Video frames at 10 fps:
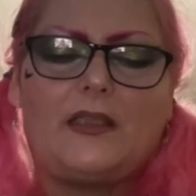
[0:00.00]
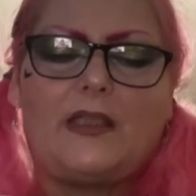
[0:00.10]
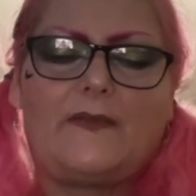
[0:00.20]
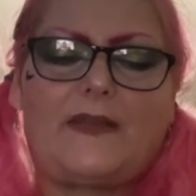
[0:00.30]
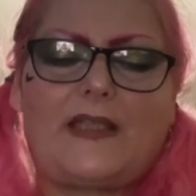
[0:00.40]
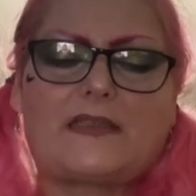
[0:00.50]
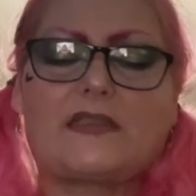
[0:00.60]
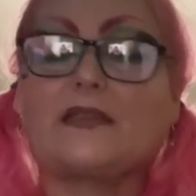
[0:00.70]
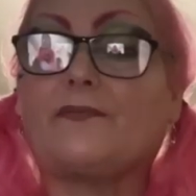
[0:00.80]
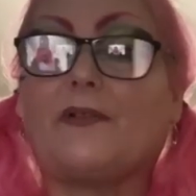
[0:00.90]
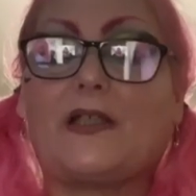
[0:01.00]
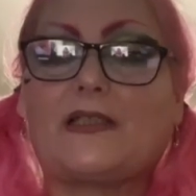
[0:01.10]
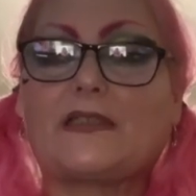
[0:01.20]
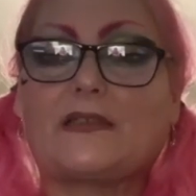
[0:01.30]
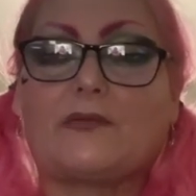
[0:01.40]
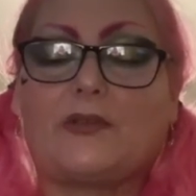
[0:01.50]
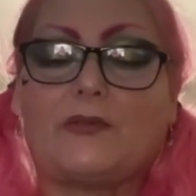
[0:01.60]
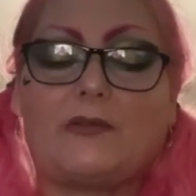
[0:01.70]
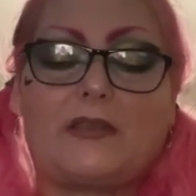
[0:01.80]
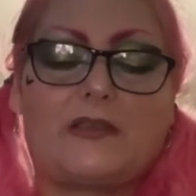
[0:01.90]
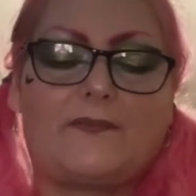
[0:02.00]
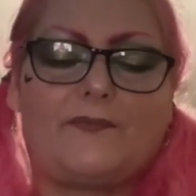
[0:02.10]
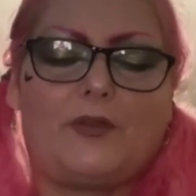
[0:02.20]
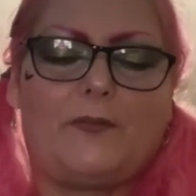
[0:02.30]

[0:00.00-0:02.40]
if that suffice is what you need it for.